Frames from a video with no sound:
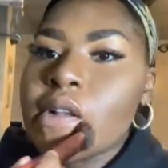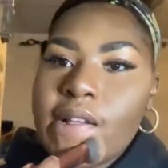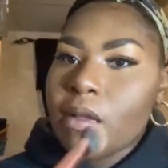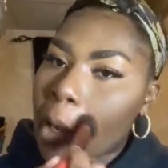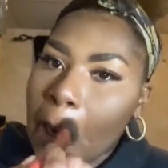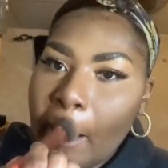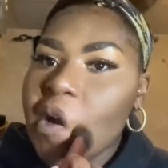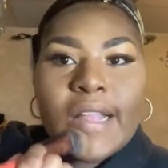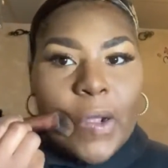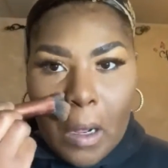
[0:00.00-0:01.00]
contour
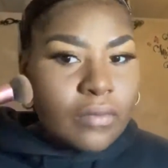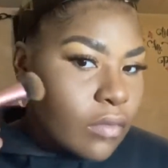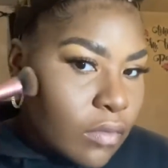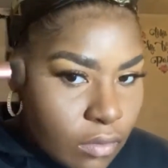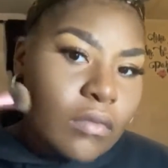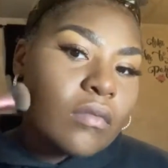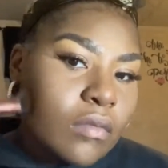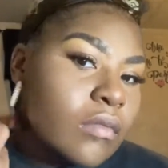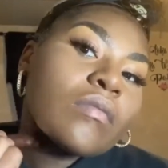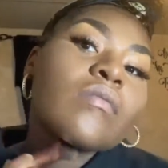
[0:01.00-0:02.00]
over the cream
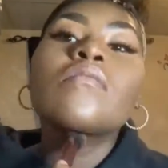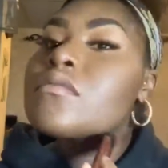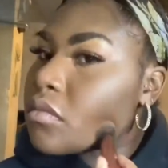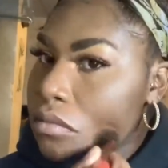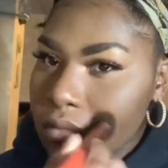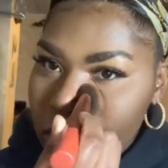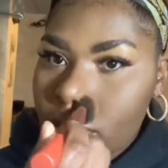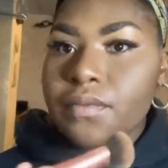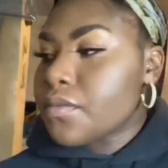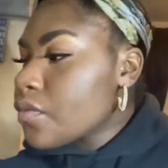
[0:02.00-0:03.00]
contour. I love
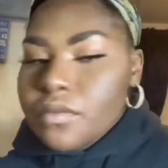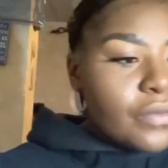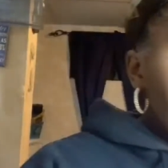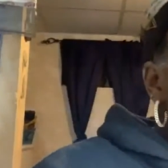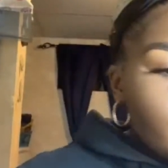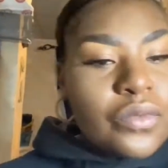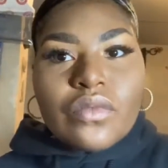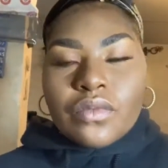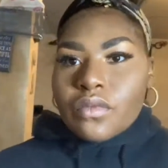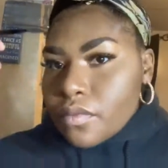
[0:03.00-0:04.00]
doing that, of
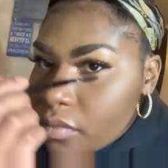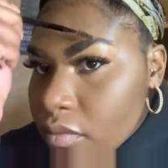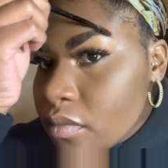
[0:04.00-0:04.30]
course.